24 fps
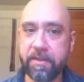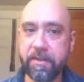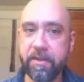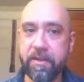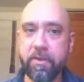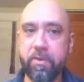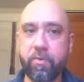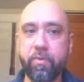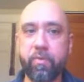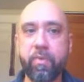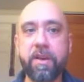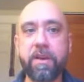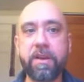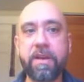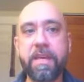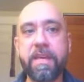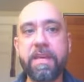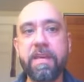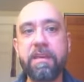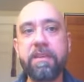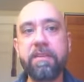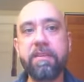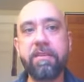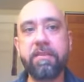where
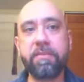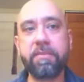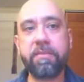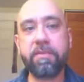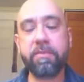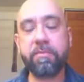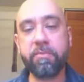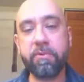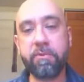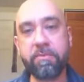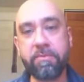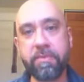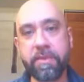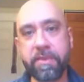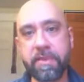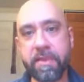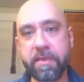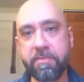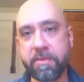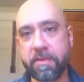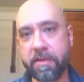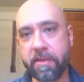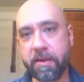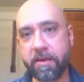in the movie they
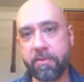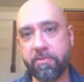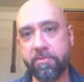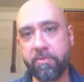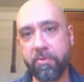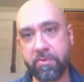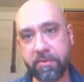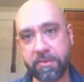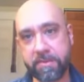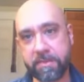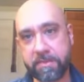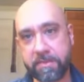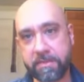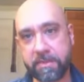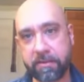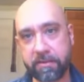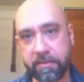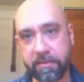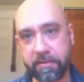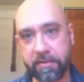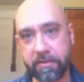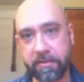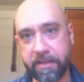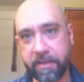become more
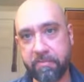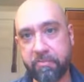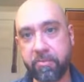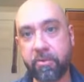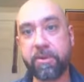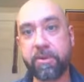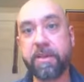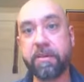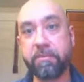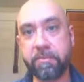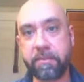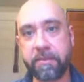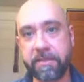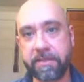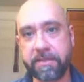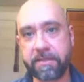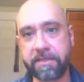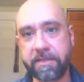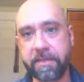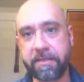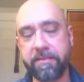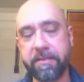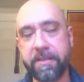subtle and more implicit.